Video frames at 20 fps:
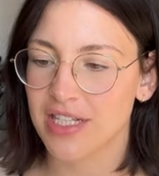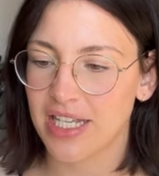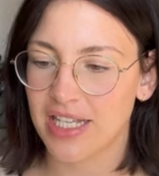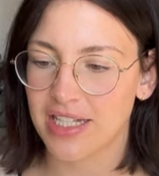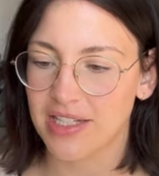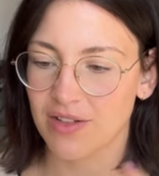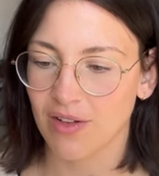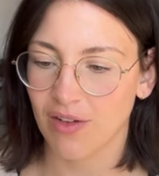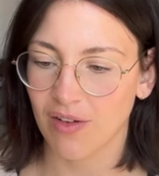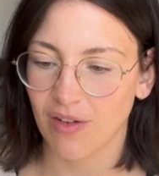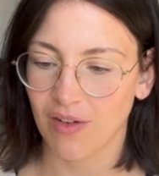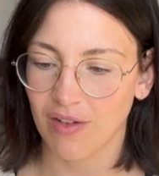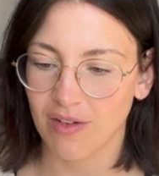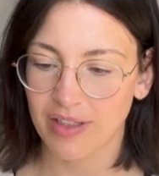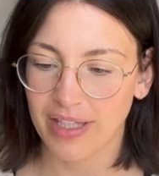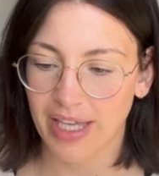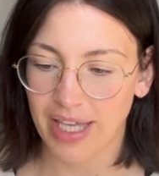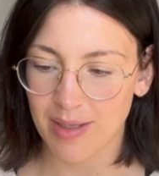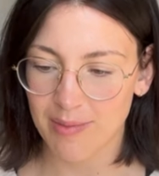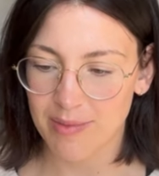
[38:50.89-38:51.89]
It's got
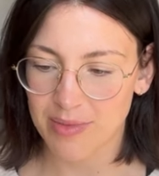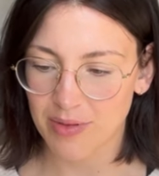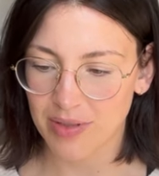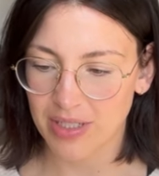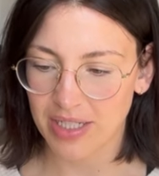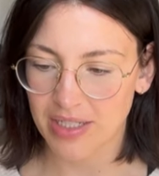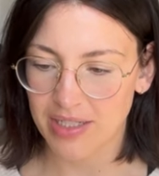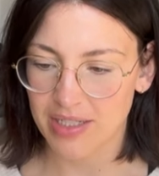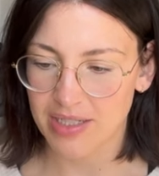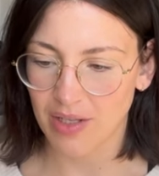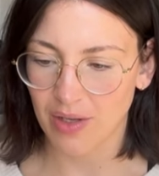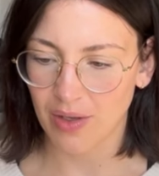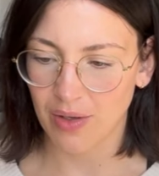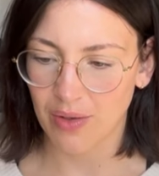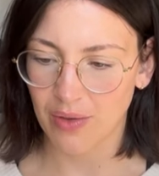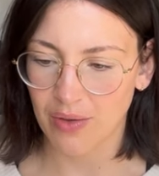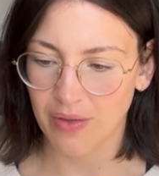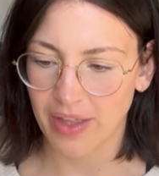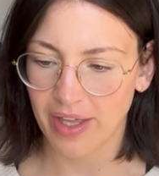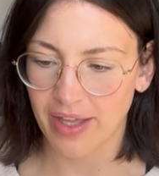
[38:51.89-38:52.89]
games on it, so
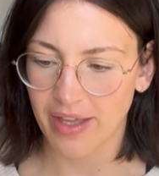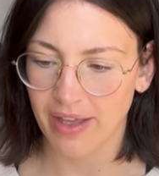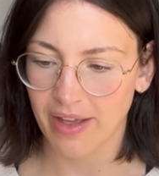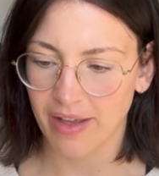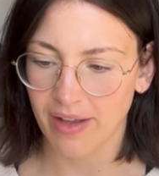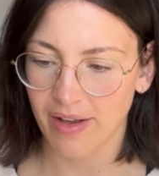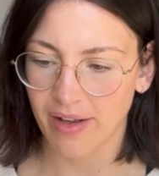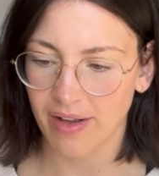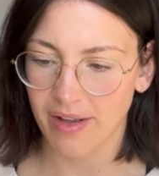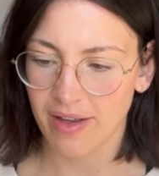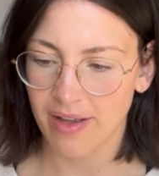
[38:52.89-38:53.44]
there